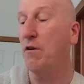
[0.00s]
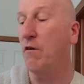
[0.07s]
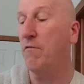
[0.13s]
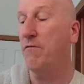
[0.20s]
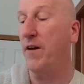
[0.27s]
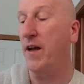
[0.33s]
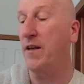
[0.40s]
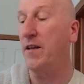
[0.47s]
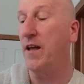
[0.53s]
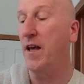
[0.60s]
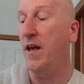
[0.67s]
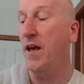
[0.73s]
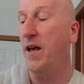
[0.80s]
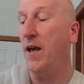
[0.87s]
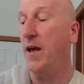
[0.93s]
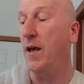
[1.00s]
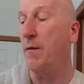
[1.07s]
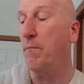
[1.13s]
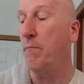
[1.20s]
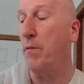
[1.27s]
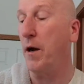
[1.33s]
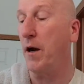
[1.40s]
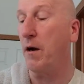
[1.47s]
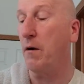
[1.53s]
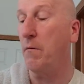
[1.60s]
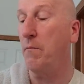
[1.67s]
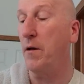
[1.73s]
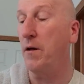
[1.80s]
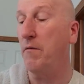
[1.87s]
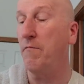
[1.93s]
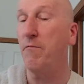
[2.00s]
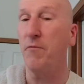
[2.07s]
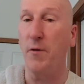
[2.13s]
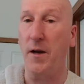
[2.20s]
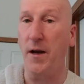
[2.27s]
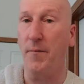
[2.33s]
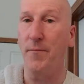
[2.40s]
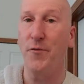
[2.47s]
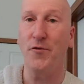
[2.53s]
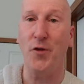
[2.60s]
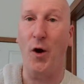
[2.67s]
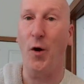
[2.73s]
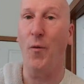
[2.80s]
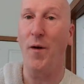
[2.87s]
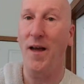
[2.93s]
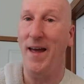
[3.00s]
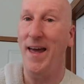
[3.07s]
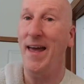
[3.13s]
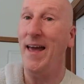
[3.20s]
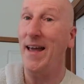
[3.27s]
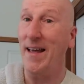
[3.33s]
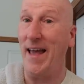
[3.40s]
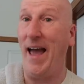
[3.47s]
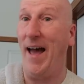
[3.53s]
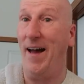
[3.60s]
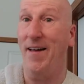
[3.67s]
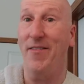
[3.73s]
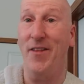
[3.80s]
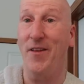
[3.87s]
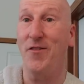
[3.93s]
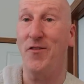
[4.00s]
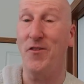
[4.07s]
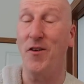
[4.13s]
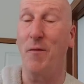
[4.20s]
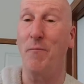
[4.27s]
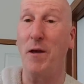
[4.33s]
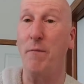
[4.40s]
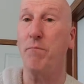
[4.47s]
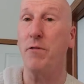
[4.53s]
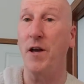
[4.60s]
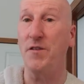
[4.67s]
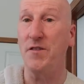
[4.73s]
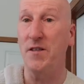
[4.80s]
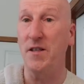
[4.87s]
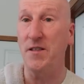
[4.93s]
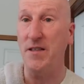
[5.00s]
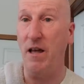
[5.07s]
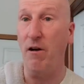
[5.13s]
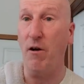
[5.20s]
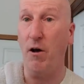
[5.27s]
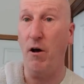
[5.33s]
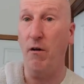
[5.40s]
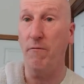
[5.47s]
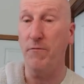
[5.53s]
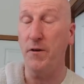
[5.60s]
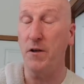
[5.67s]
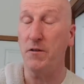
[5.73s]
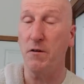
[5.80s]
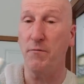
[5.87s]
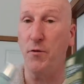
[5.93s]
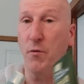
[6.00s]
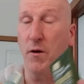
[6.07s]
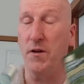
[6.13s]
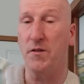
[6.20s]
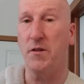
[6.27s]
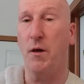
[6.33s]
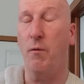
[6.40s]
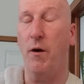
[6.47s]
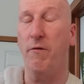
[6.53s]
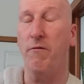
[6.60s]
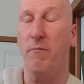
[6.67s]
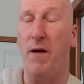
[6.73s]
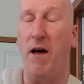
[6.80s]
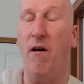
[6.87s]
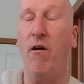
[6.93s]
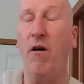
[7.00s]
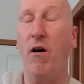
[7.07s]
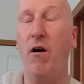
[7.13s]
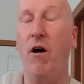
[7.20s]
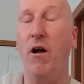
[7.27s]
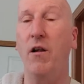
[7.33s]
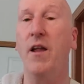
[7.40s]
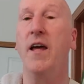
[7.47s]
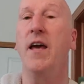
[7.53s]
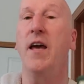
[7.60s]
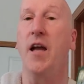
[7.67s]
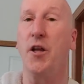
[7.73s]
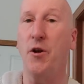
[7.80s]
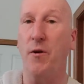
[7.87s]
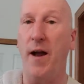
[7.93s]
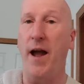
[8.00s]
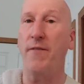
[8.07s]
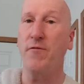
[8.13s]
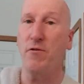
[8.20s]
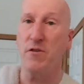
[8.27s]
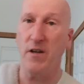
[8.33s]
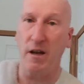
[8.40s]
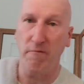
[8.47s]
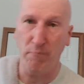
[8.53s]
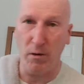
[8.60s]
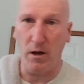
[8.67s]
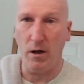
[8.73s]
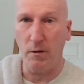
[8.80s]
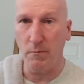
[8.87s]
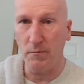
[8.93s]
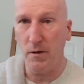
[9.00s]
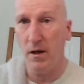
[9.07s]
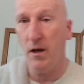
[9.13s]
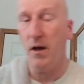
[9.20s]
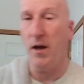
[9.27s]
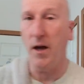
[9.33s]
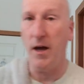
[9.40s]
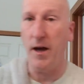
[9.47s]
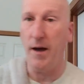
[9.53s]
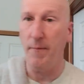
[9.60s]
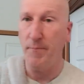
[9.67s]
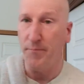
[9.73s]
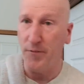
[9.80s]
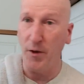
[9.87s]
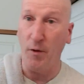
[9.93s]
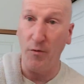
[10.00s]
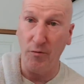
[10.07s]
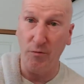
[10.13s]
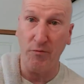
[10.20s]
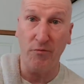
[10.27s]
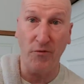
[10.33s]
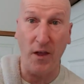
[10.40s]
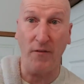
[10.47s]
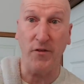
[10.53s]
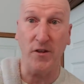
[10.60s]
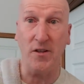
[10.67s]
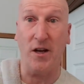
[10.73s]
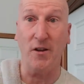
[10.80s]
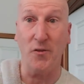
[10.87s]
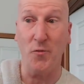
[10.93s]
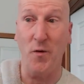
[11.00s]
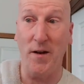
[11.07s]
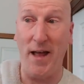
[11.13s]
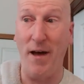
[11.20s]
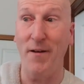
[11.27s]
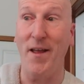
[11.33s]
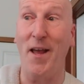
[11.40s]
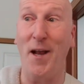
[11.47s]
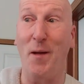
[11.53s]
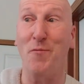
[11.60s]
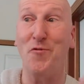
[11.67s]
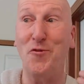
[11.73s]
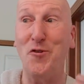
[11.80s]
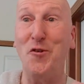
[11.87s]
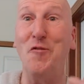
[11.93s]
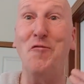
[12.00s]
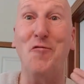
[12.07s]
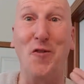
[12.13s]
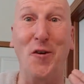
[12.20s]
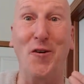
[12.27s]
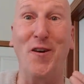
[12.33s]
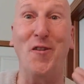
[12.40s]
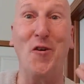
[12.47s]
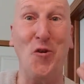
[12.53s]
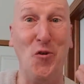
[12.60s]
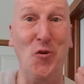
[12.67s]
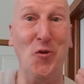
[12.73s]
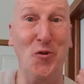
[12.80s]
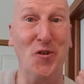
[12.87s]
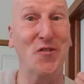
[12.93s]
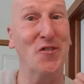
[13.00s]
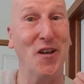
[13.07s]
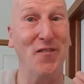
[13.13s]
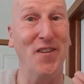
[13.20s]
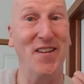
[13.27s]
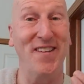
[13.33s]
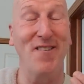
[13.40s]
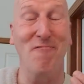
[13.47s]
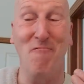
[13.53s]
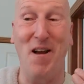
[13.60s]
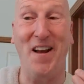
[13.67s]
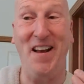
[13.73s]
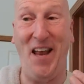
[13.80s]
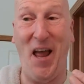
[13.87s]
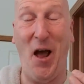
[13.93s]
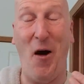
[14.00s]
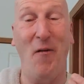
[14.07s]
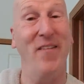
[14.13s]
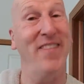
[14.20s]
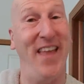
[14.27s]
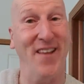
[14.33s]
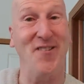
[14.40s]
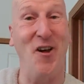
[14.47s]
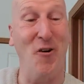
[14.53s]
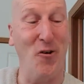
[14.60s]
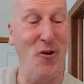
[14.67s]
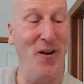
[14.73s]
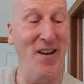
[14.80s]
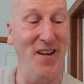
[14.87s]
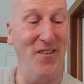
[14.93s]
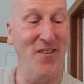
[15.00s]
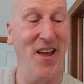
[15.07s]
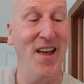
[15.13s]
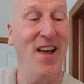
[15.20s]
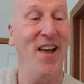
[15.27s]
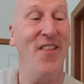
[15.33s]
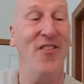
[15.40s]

sulfate, and paraben free. So yeah, that's a big plus that it's alcohol free. So if you want to stay away from alcohol in your aftershave balm, uh, you know, definitely check this one out. And I'm still feeling the coolness of it right now. That's how good it is.